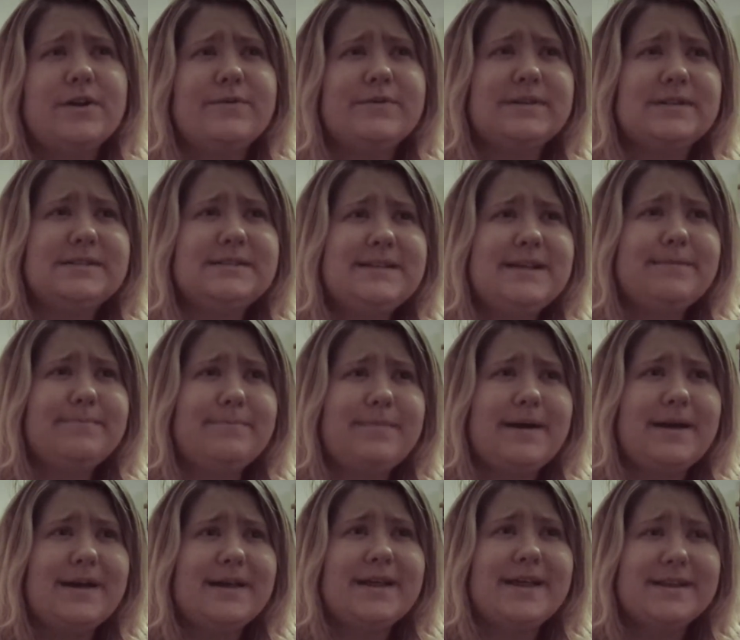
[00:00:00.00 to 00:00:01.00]
know when to step
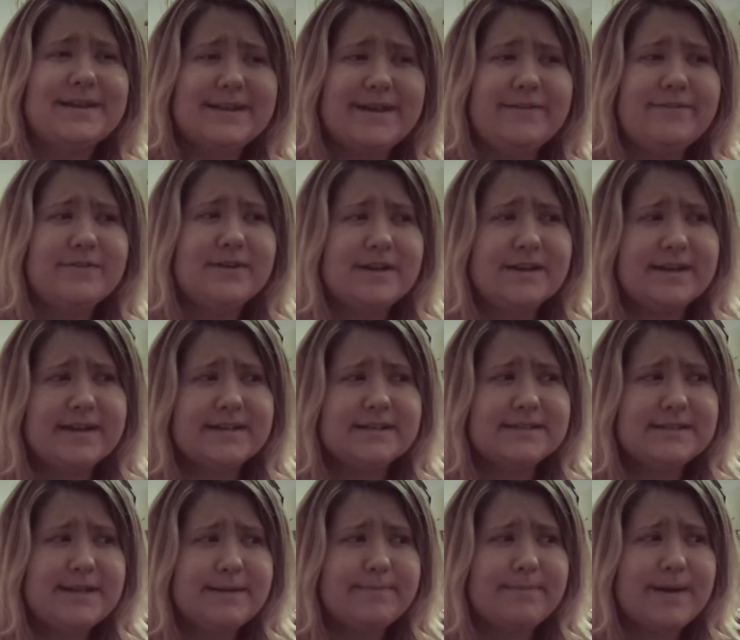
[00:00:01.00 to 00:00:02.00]
back. Yeah, definitely
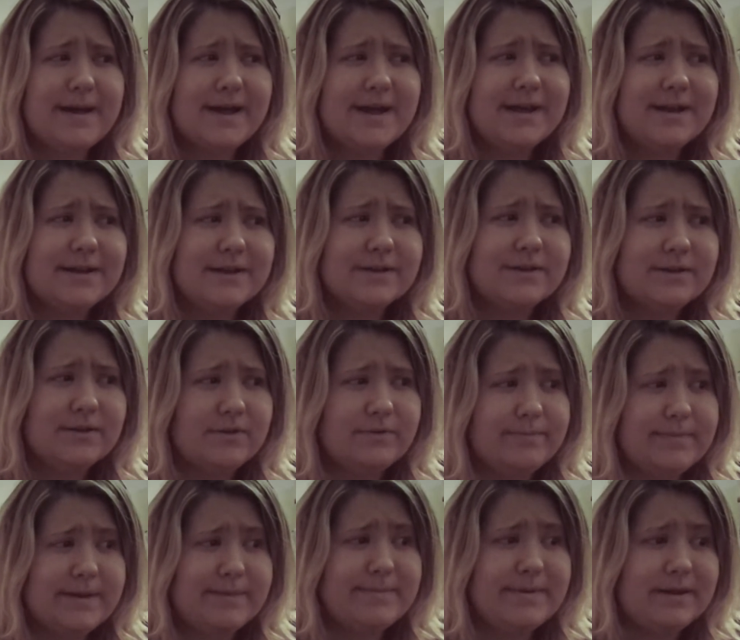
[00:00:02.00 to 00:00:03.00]
step back and
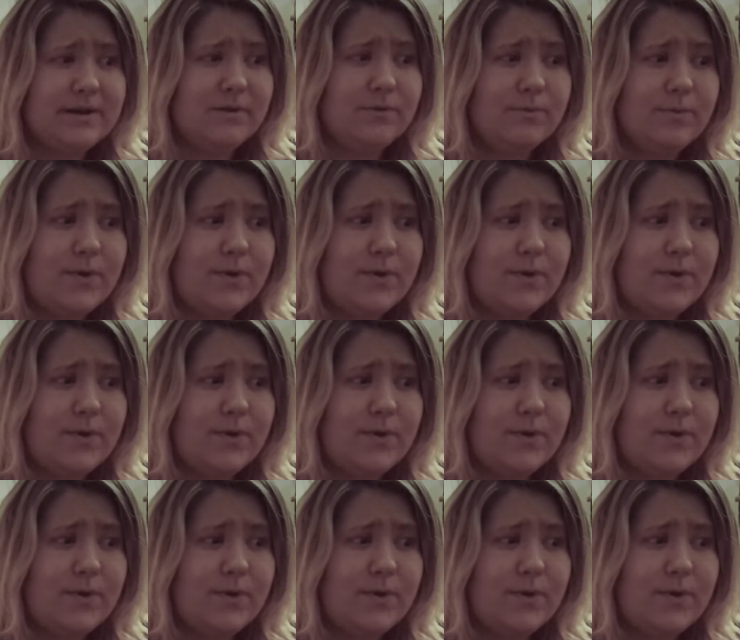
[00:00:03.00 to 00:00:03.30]
like be a bit like